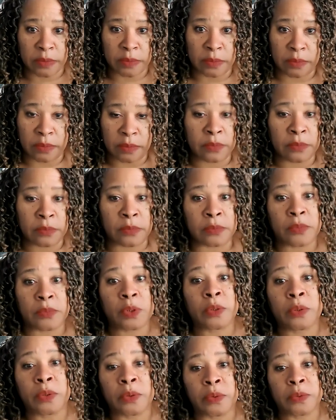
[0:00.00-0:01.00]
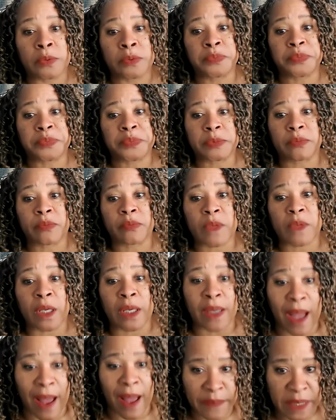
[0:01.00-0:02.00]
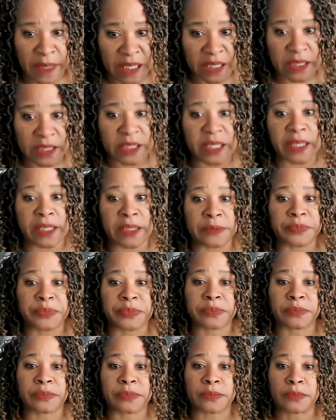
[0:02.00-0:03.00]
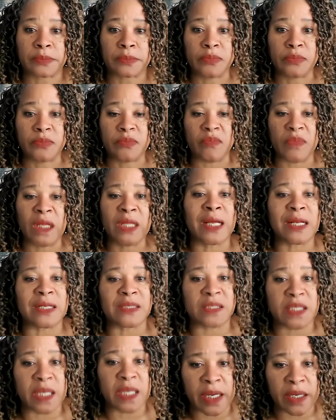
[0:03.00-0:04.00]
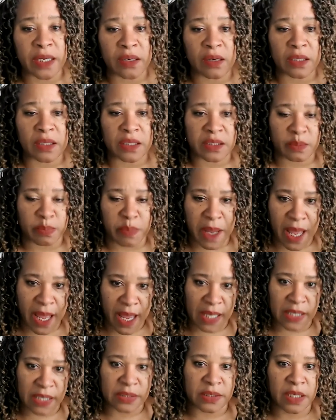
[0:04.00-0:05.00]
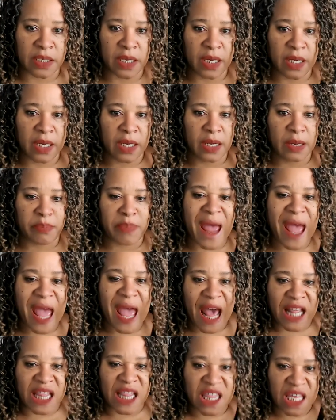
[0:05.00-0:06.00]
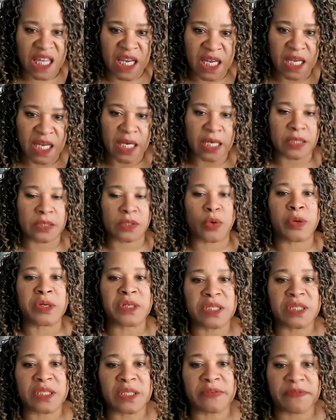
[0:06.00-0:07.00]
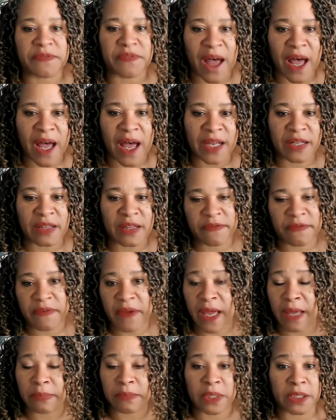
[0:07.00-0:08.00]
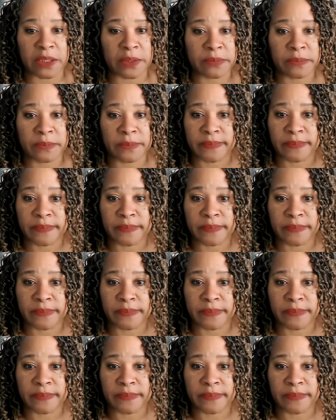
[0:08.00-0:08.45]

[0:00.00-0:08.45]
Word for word: who got me to see that staying on this path, path is going to divide the family.